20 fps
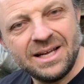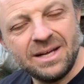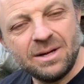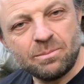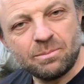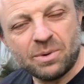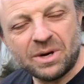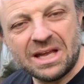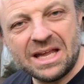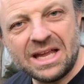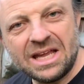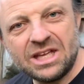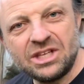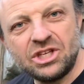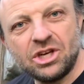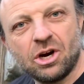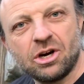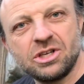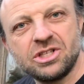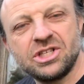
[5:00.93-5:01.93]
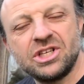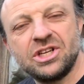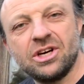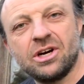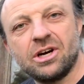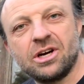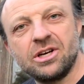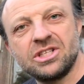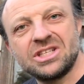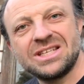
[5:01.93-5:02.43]
bringing in yards and
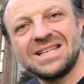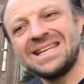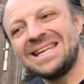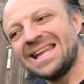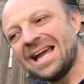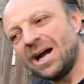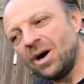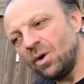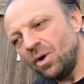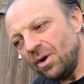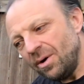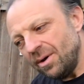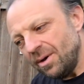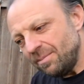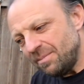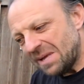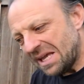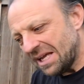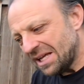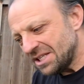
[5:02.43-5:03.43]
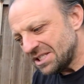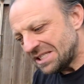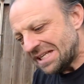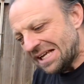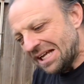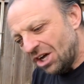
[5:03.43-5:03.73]
yards, now because